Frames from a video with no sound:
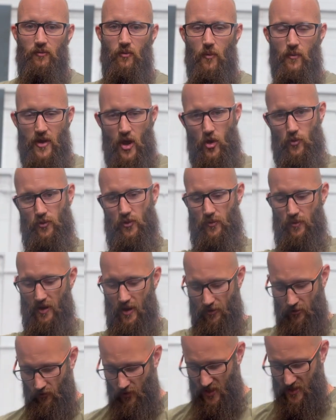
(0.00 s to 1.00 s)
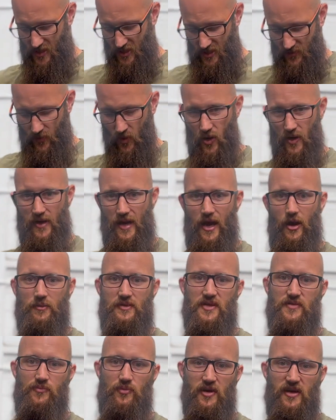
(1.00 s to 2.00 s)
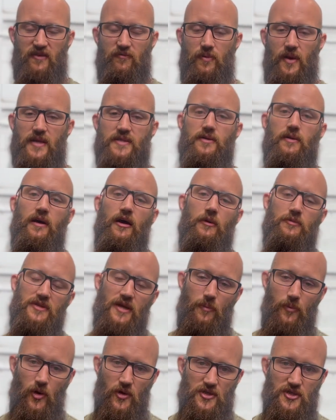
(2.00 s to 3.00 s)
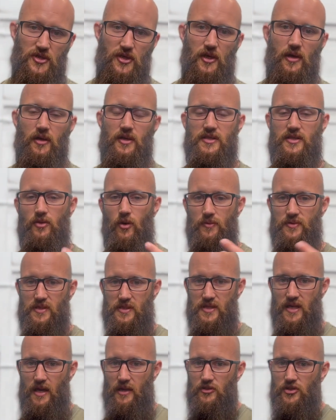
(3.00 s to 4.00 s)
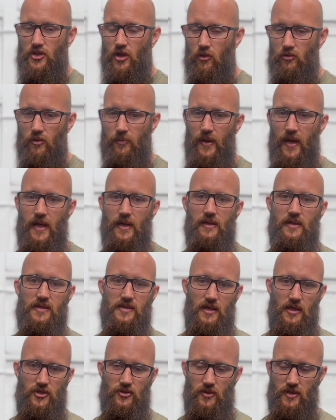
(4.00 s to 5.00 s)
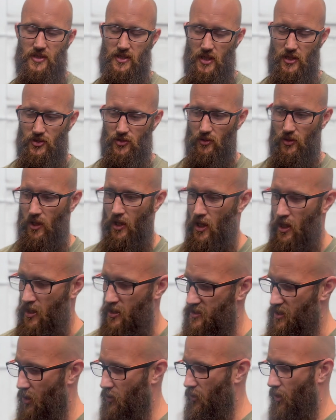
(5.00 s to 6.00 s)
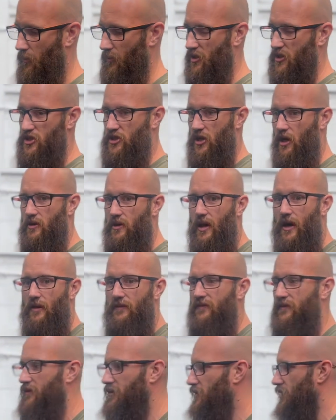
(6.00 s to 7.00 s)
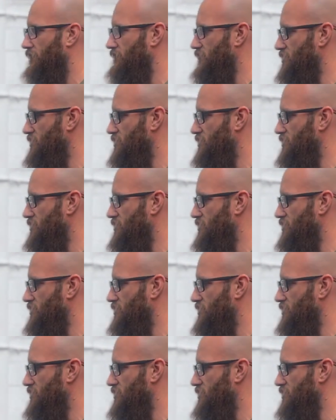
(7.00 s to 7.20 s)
when we open up our thoracic spine, it helps us breathe better, it helps our posture, stops us getting shoulder pain, etc., etc. So I'm going to show you how to do the overhead